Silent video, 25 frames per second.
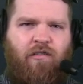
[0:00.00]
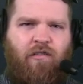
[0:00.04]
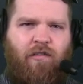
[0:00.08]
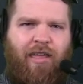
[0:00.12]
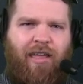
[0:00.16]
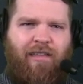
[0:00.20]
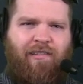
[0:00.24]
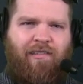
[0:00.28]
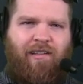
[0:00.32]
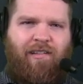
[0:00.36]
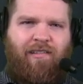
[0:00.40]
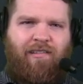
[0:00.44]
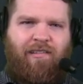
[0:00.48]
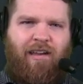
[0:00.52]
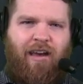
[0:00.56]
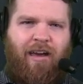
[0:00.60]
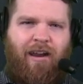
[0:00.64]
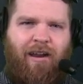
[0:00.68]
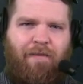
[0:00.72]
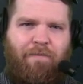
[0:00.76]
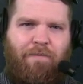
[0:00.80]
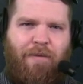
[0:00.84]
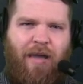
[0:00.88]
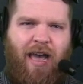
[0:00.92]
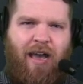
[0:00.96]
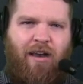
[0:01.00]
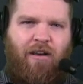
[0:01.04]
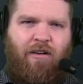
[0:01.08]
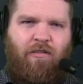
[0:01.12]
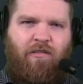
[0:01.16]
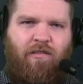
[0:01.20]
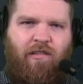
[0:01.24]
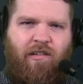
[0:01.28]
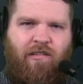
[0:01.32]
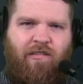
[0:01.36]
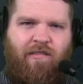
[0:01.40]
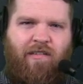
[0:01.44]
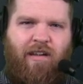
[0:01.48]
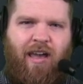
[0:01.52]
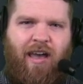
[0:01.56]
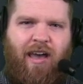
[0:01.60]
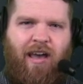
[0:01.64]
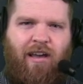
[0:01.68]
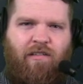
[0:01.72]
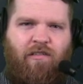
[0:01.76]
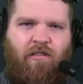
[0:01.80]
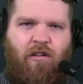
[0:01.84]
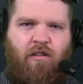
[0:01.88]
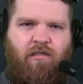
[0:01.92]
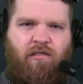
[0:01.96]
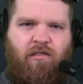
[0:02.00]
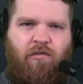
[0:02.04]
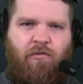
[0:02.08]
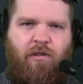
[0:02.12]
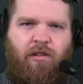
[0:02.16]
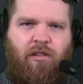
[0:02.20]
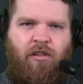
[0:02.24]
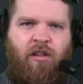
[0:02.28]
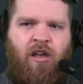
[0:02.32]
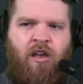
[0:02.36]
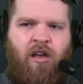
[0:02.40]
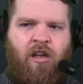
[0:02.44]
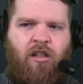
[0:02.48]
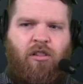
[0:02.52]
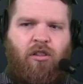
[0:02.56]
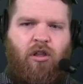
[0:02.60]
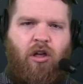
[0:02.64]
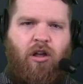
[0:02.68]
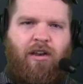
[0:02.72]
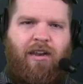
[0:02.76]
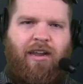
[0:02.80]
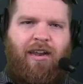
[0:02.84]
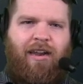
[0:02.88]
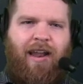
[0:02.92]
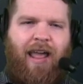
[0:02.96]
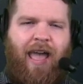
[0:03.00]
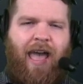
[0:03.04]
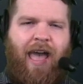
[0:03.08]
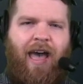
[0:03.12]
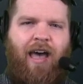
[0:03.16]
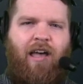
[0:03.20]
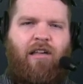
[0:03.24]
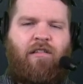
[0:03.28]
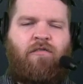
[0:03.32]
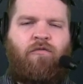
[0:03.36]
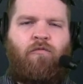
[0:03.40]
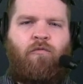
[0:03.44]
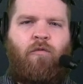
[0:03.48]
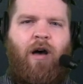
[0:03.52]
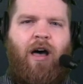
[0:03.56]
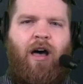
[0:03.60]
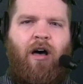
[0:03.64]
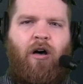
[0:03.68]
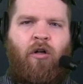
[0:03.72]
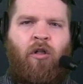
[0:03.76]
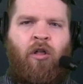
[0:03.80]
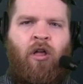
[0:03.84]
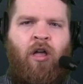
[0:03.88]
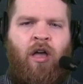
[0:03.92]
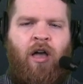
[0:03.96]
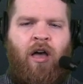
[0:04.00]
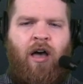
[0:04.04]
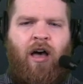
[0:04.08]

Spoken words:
So that's exciting. Packers and Jags also in London as well.